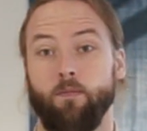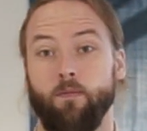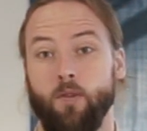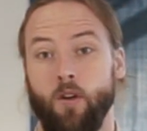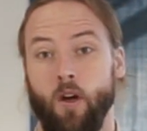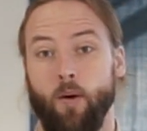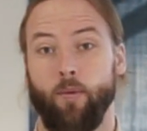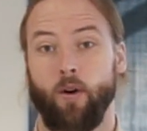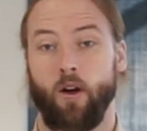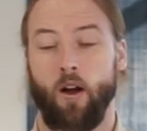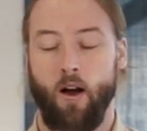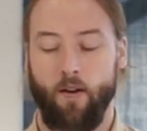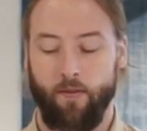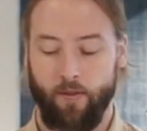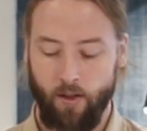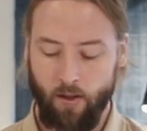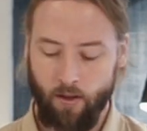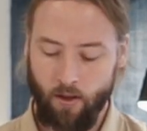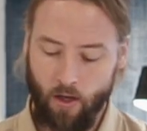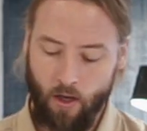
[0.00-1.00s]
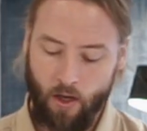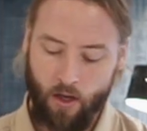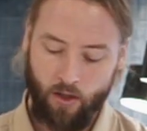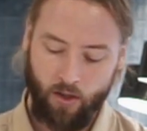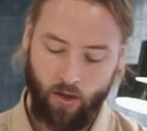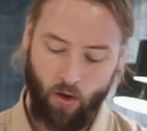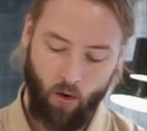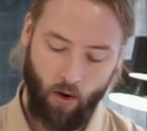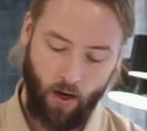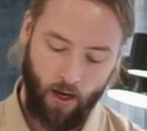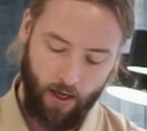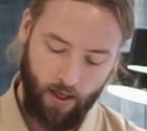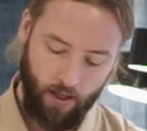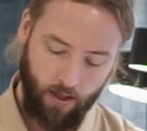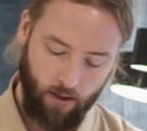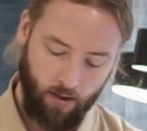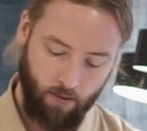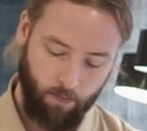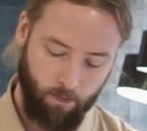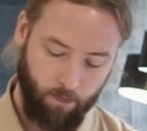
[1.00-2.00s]
cup of coffee. So
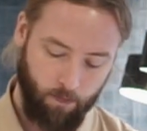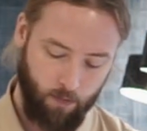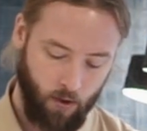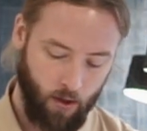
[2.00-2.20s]
in